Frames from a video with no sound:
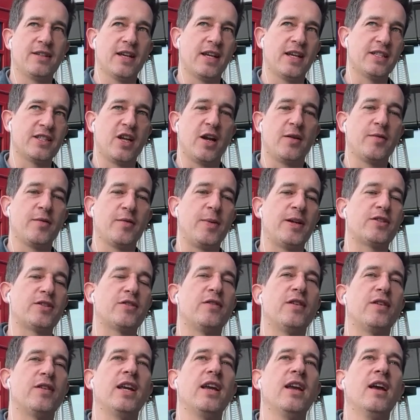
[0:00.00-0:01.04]
Like his adoptive parents are
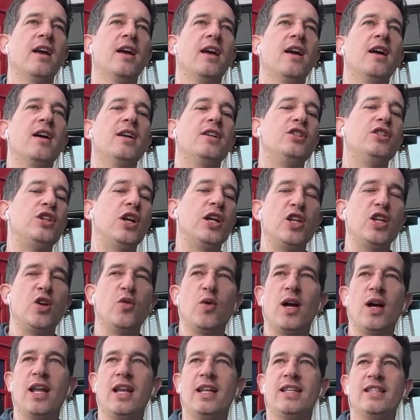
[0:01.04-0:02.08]
very
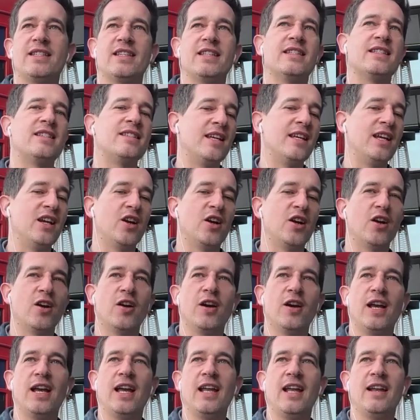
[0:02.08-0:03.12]
genuine and
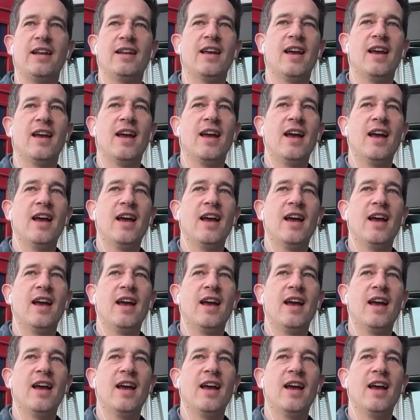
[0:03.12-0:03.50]
sincere, and